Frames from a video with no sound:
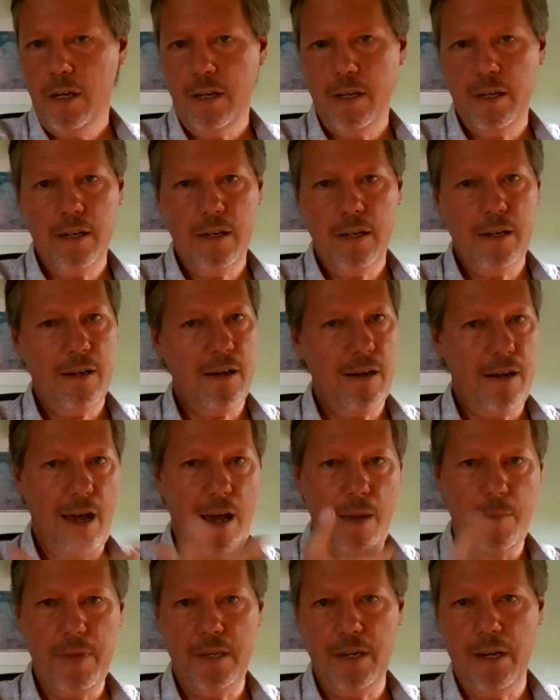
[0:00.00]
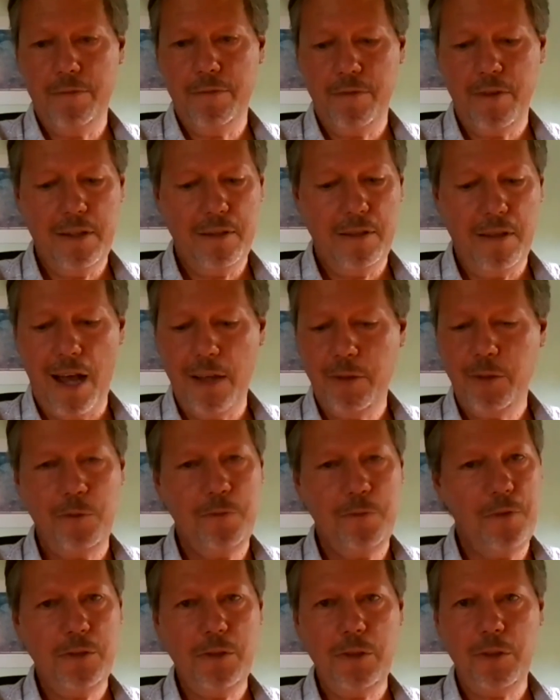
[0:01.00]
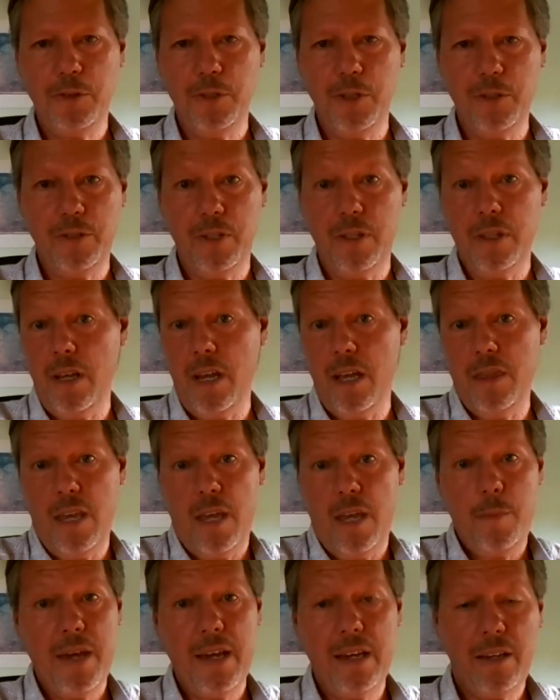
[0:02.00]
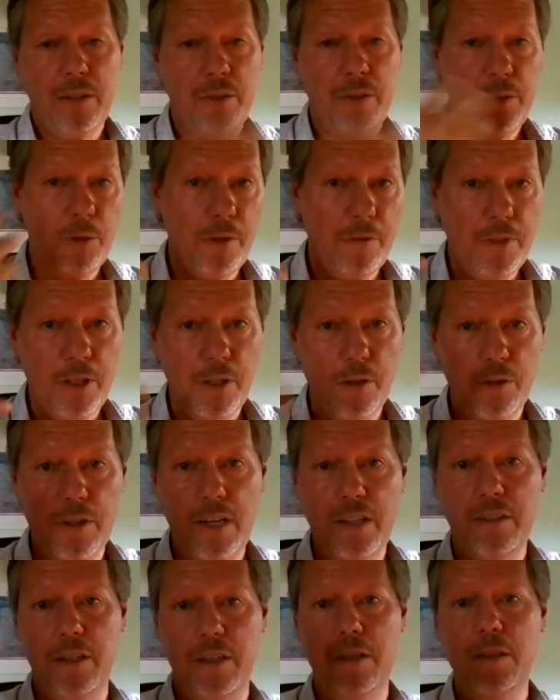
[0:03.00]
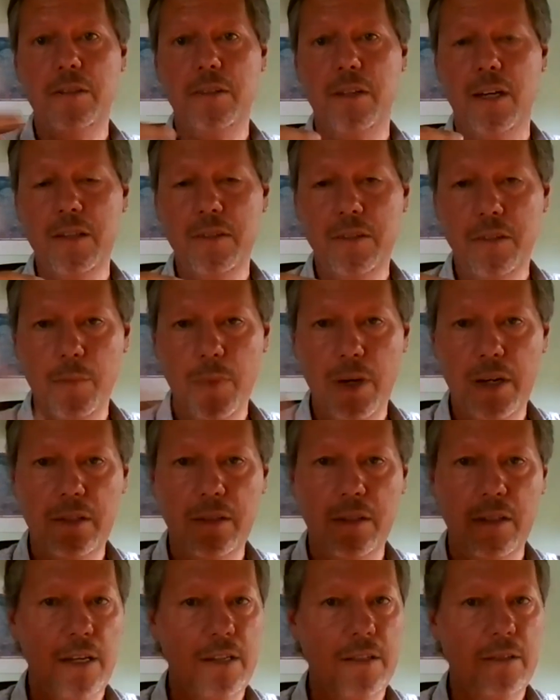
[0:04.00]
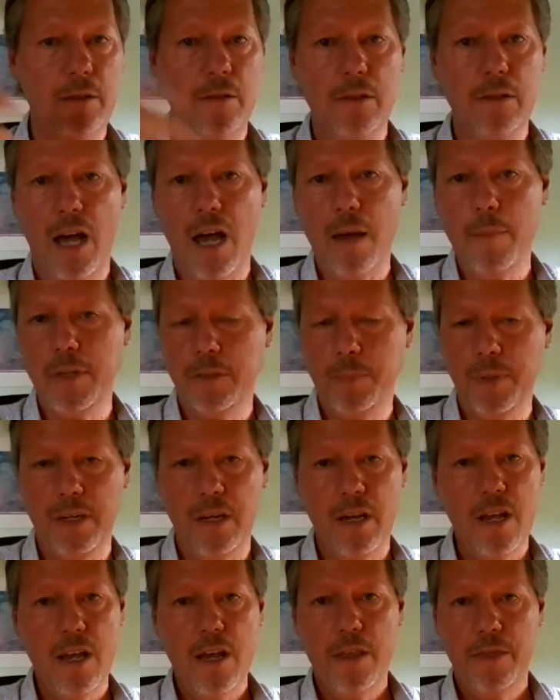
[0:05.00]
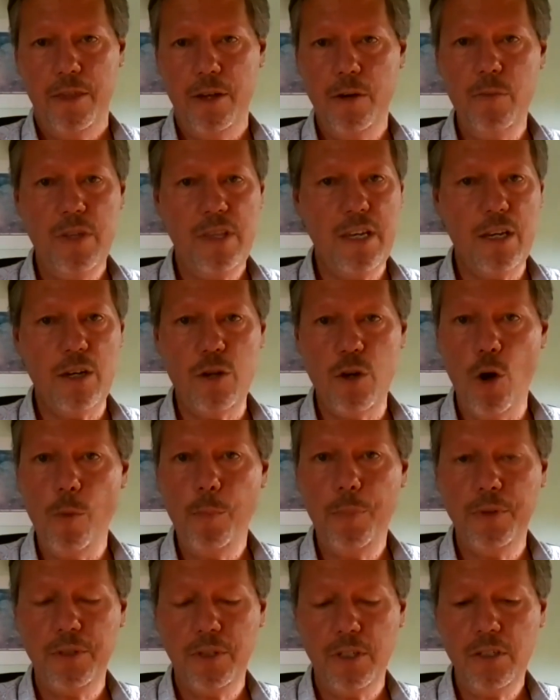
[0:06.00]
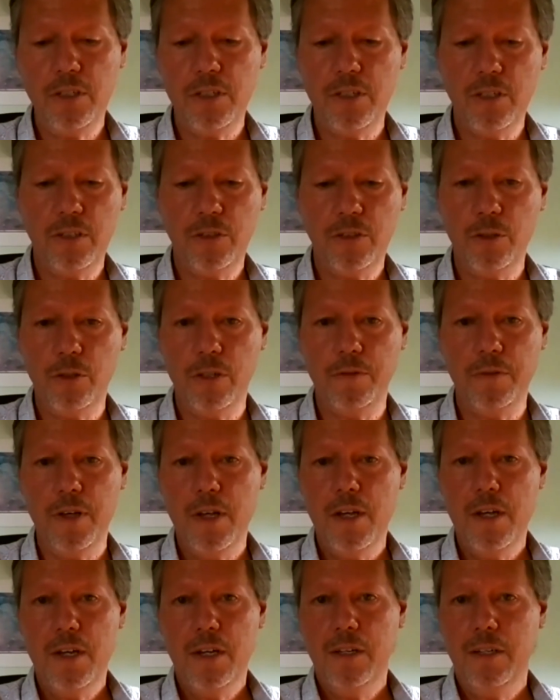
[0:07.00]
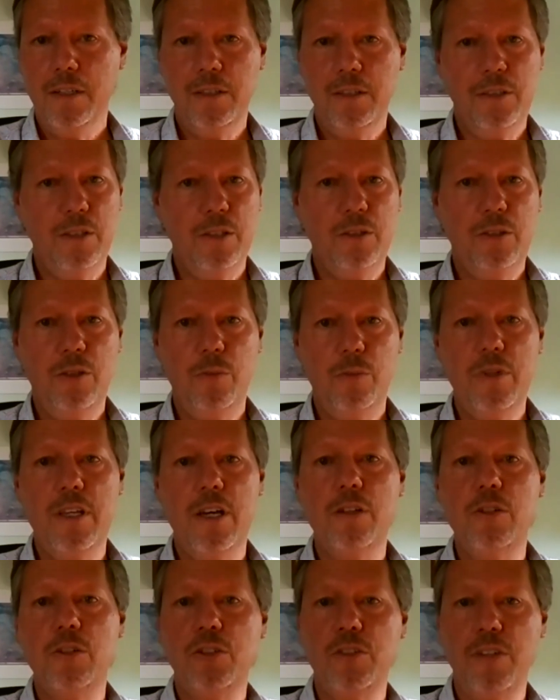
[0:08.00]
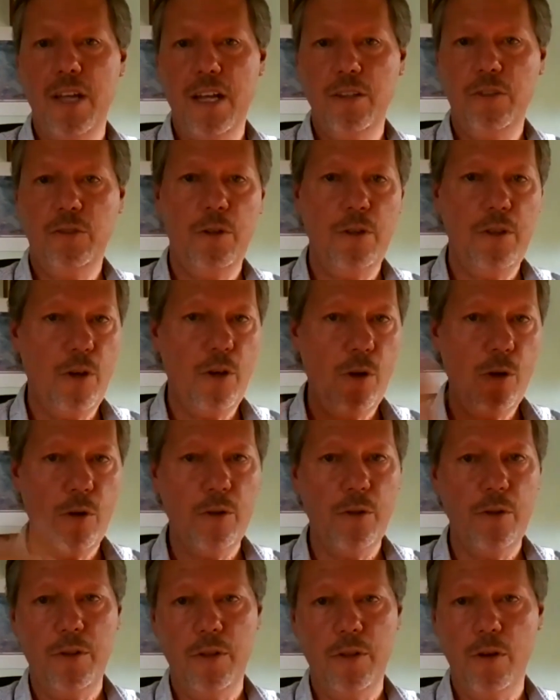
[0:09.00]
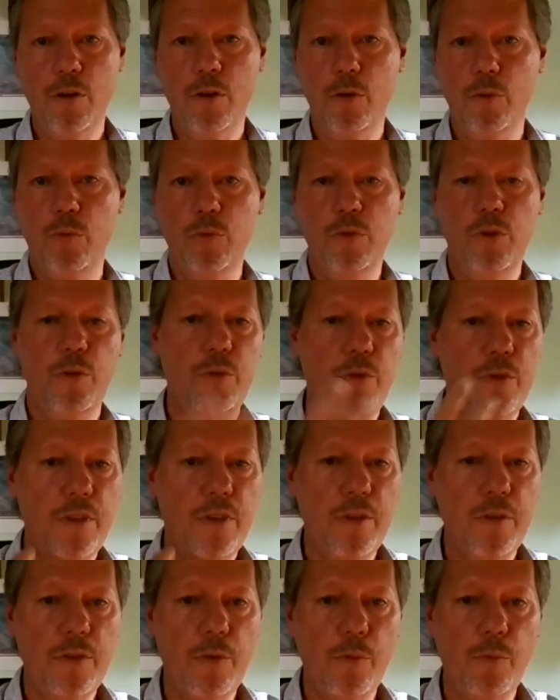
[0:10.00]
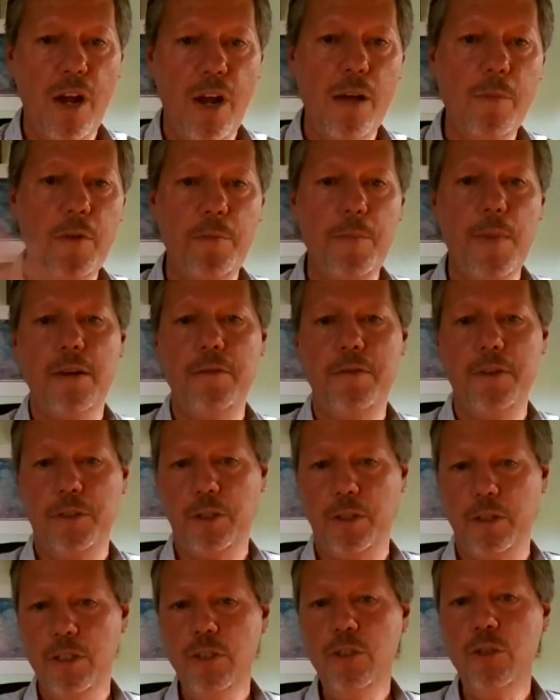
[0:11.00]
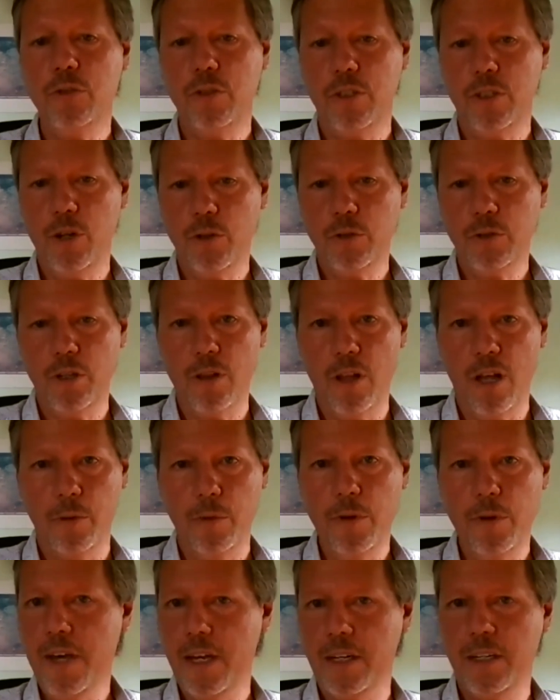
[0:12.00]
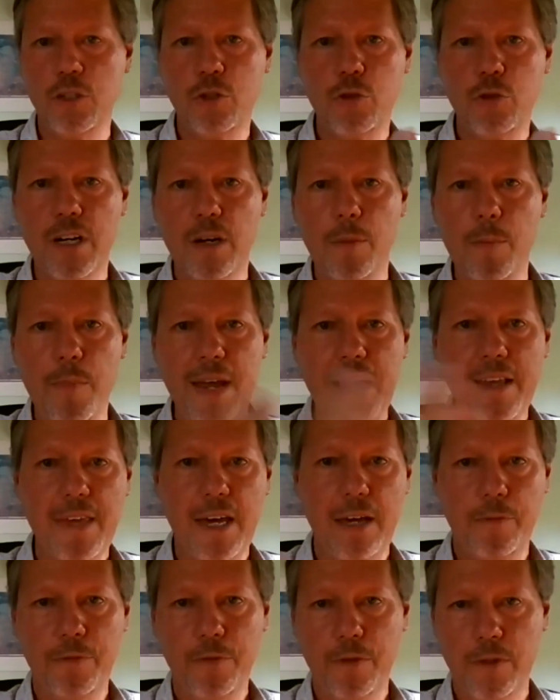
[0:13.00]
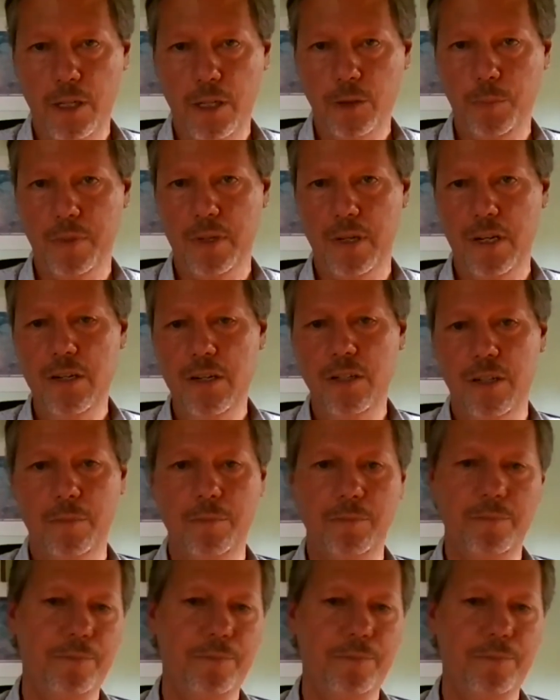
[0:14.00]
Uh, I mean, I've read lots of physicists, and and they make sort of you know nice insights and my, nice little comments, but they're really in no position to sort of uh, to, to really understand sort of the whole the whole the, the, the, realm of metaphysical issues that goes along with it and try to make that full explanation